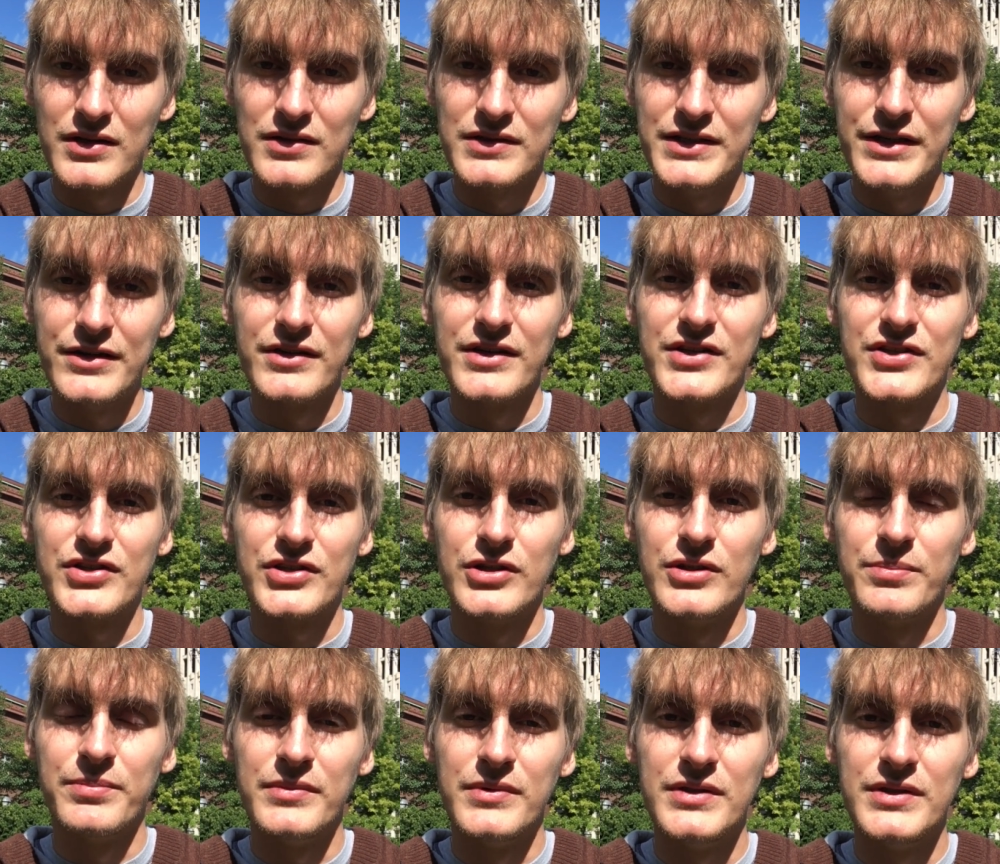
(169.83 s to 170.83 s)
nearest to
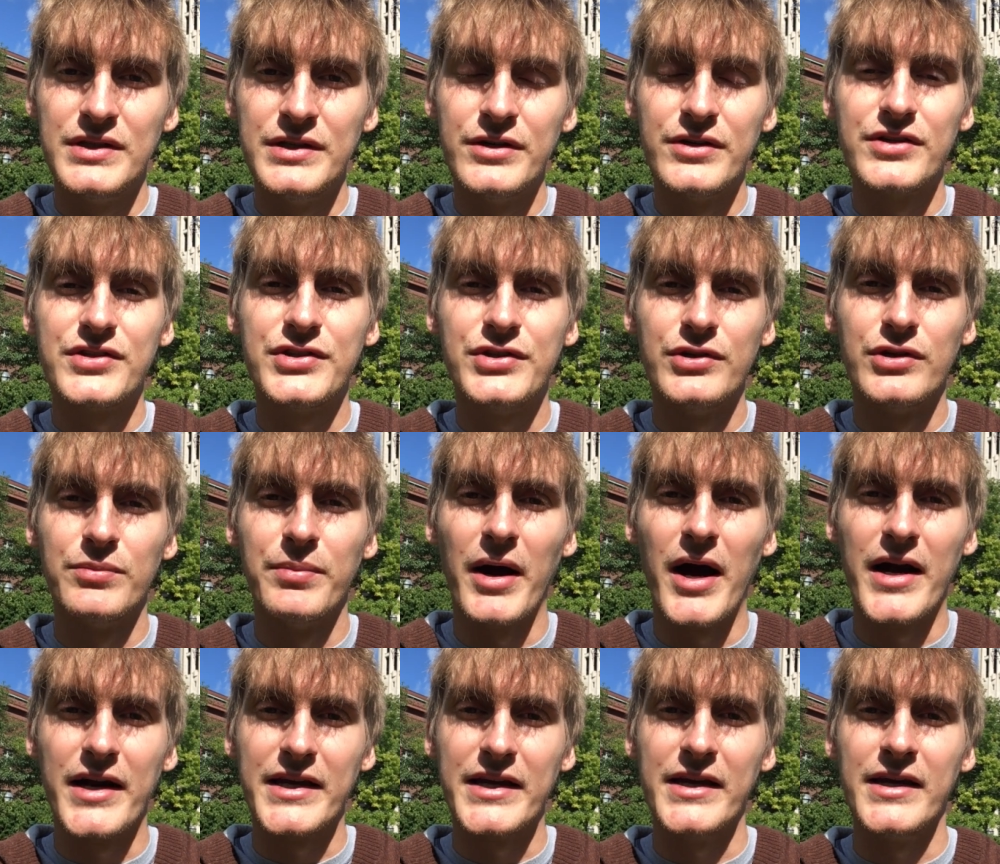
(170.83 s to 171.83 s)
your nearest to your
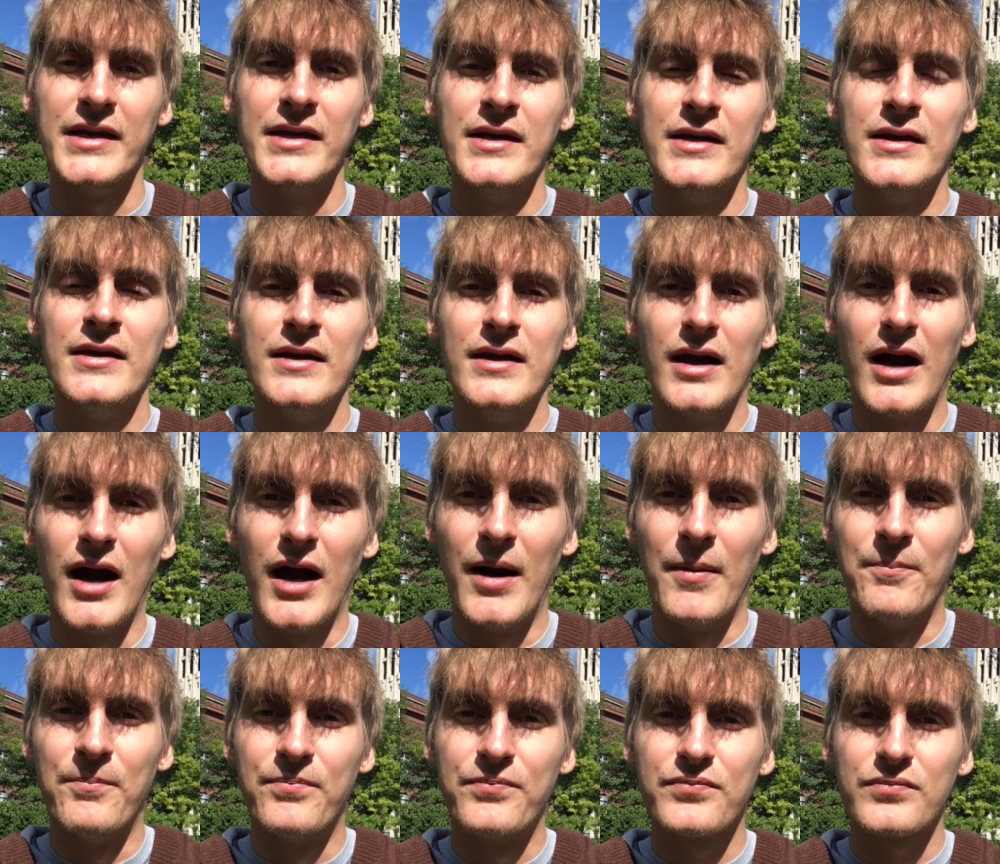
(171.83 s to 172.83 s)
body
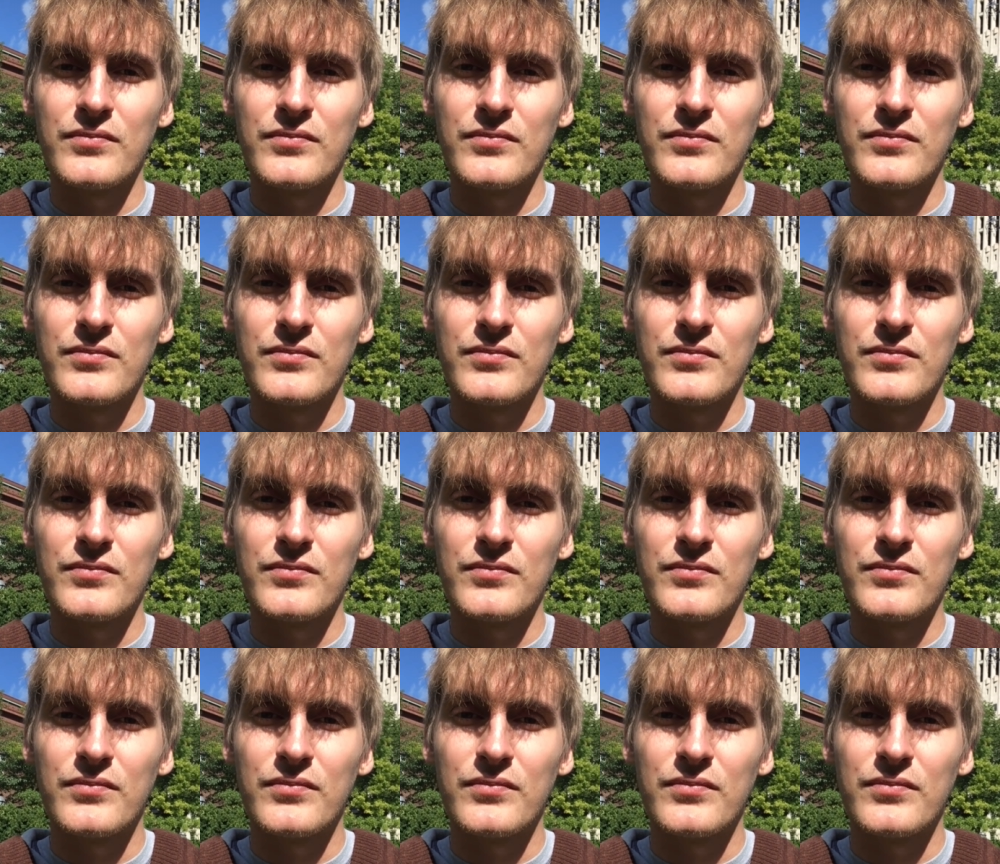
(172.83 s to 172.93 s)
um,